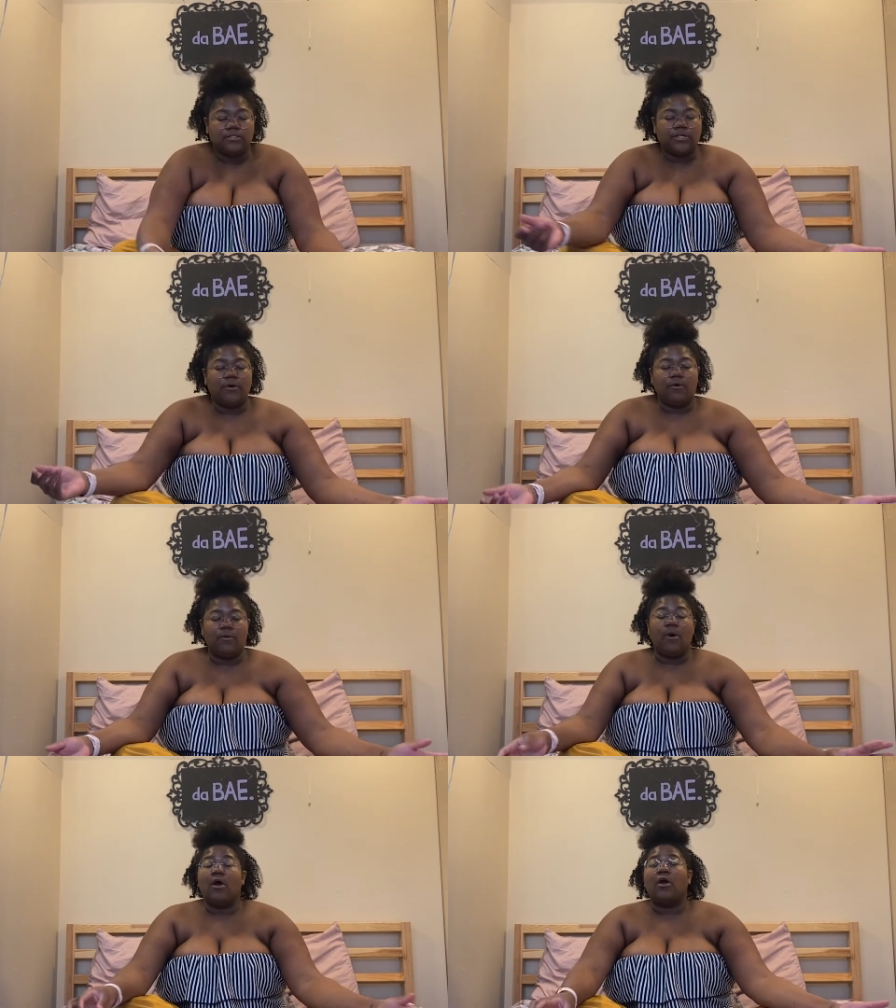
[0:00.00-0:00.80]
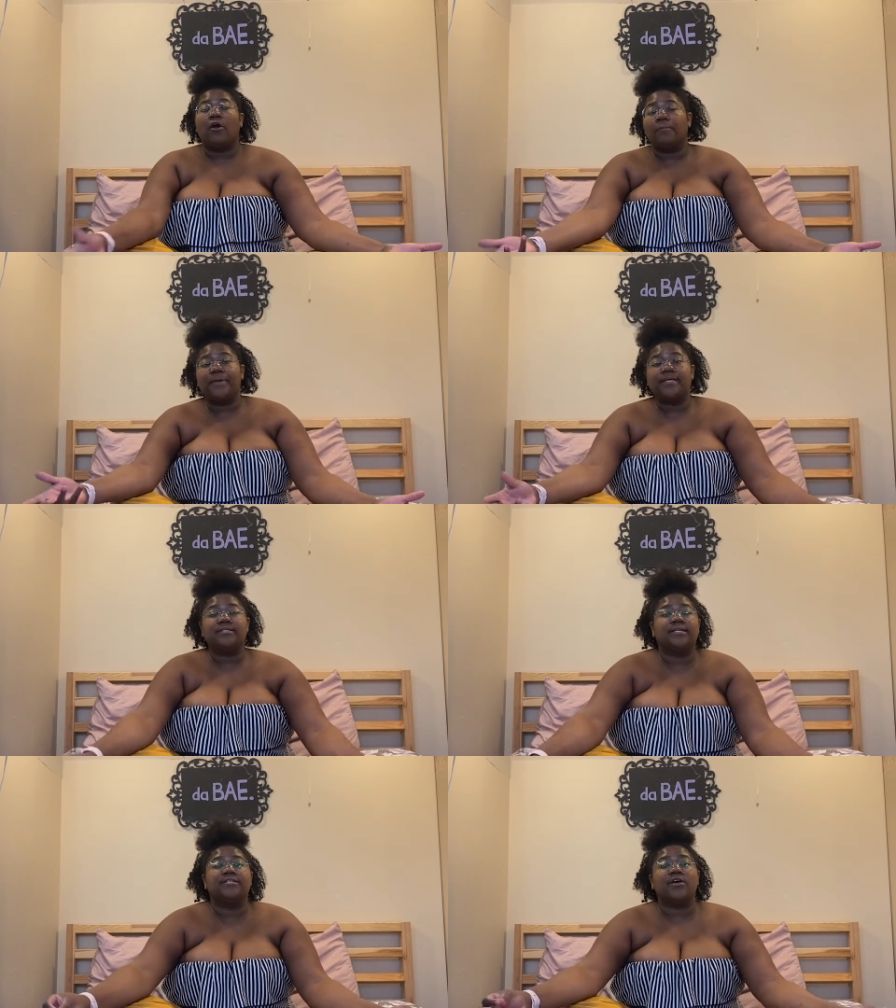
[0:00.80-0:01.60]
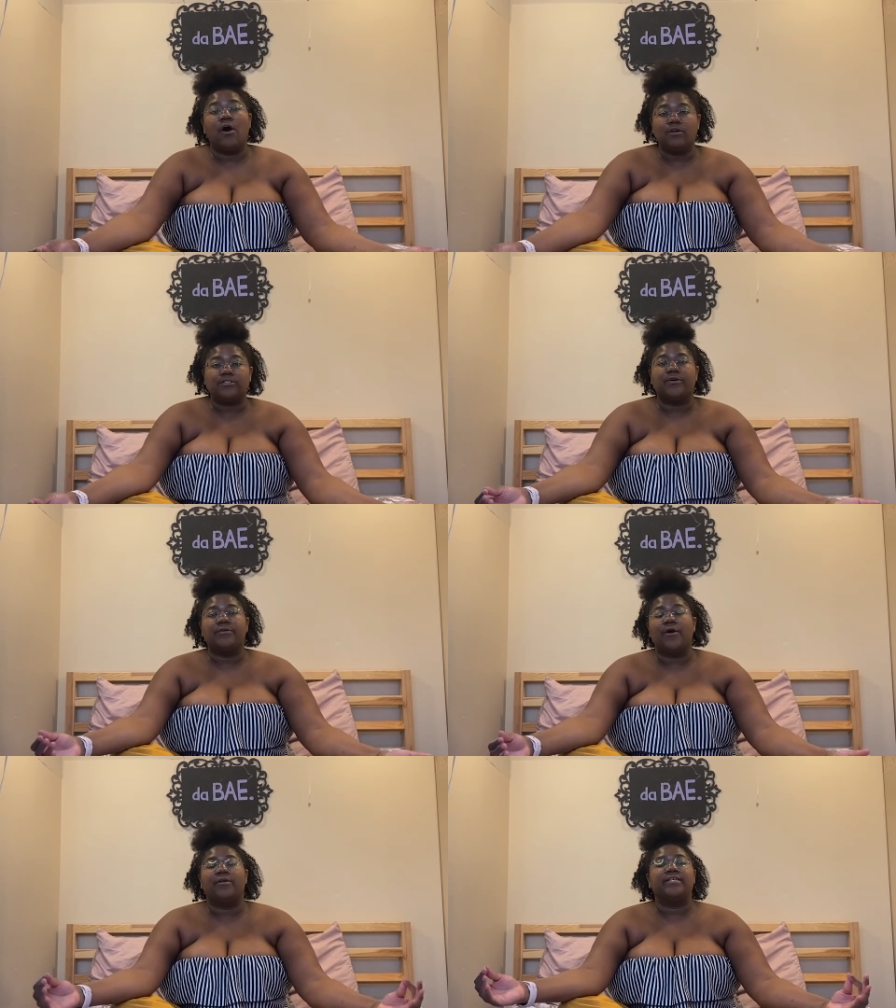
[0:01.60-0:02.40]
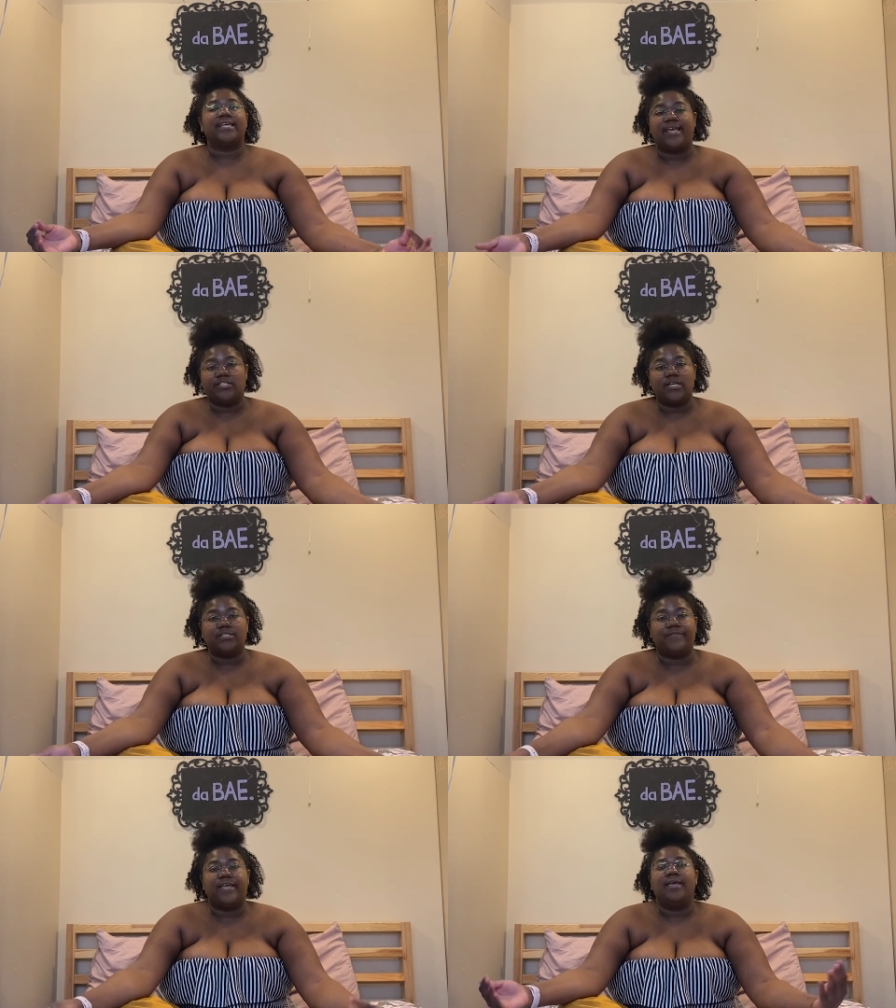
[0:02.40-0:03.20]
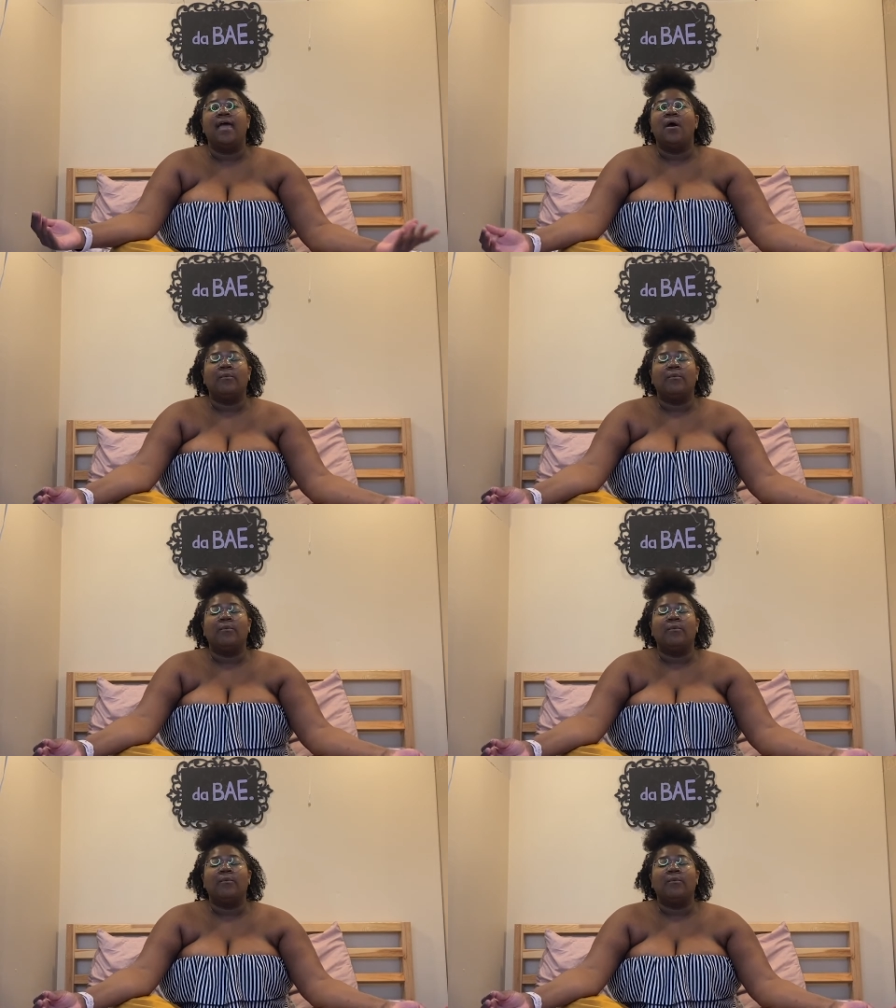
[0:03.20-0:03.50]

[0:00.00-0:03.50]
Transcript: So herpes is also known as HSV,